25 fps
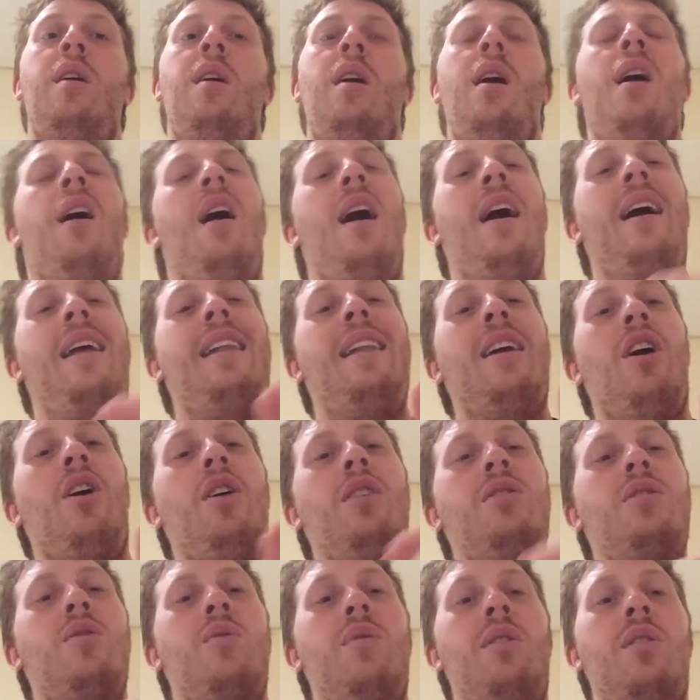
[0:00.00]
And
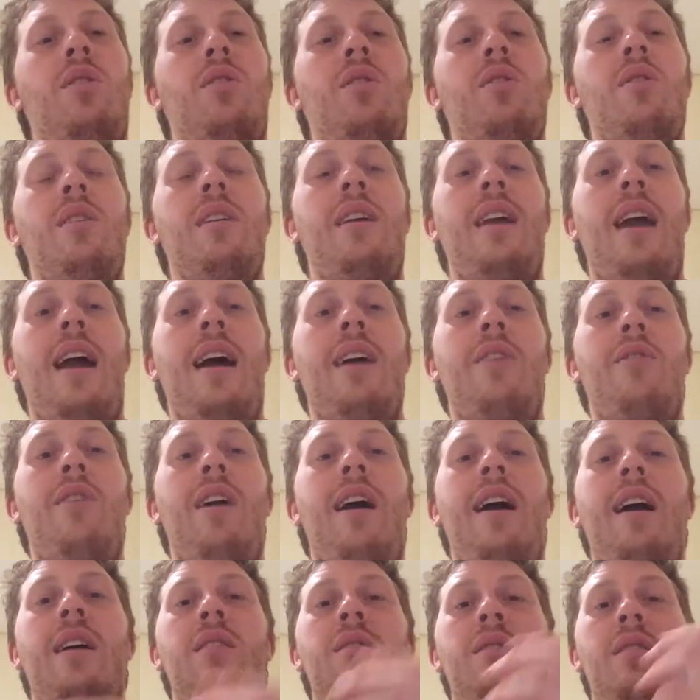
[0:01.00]
also in early
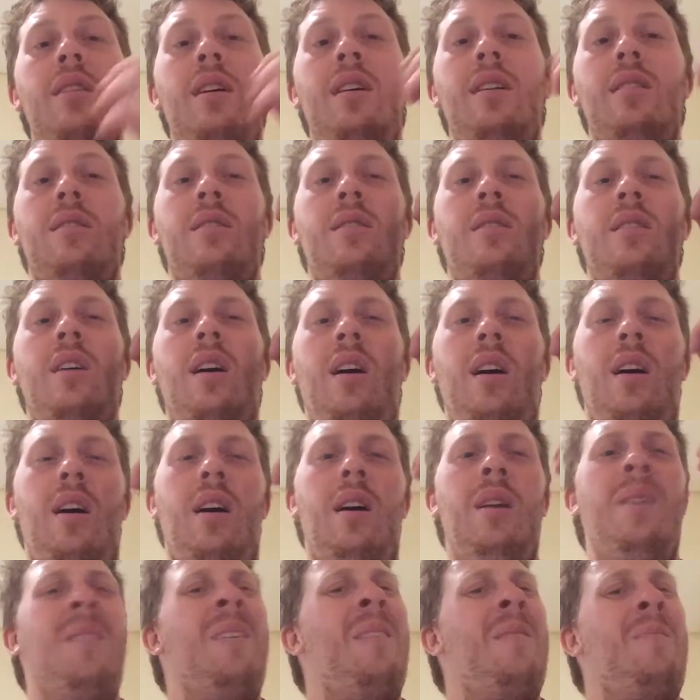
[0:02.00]
cataracts, it's
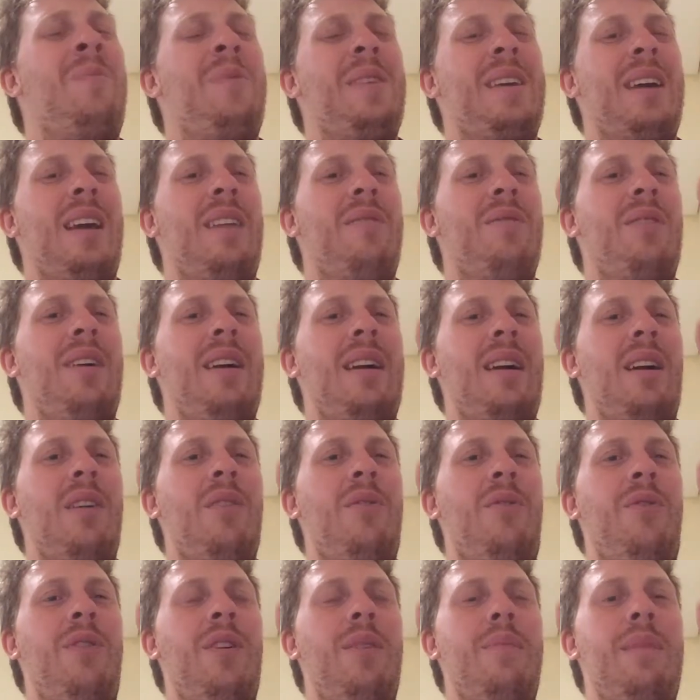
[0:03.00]
kind of like a
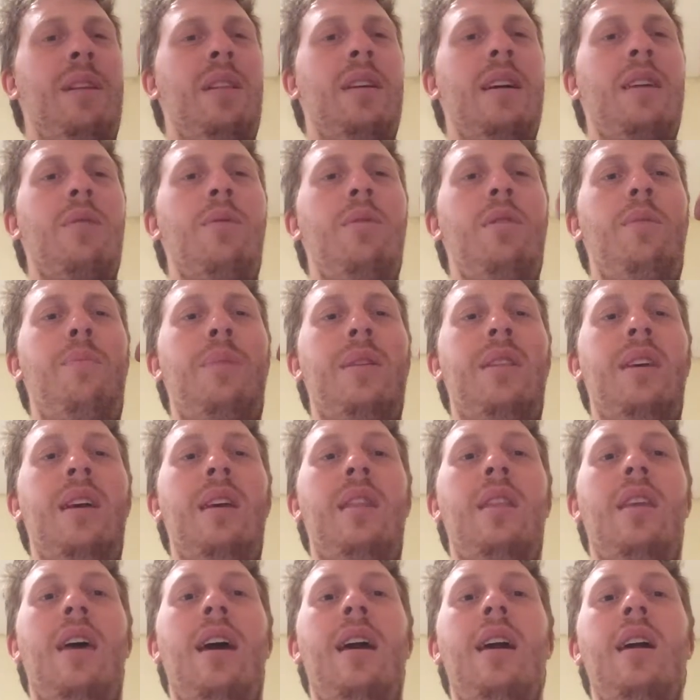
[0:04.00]
filmy liquid, but
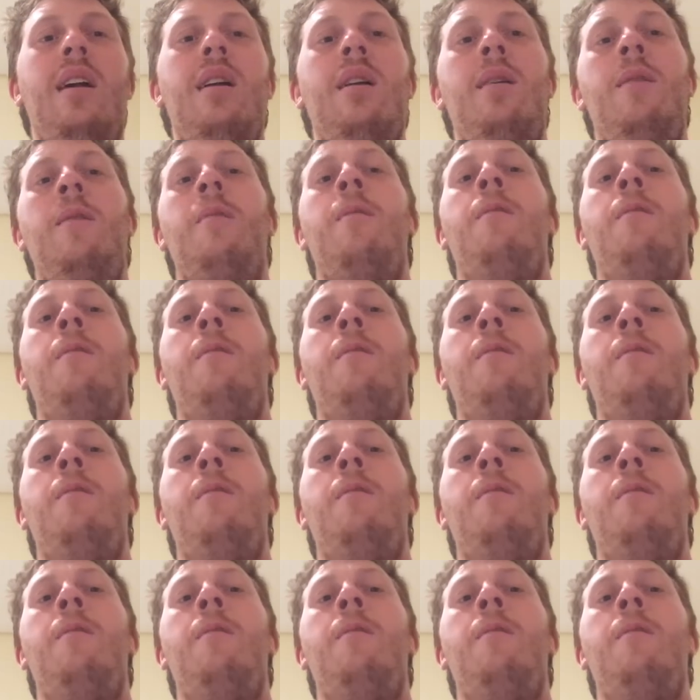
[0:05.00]
then like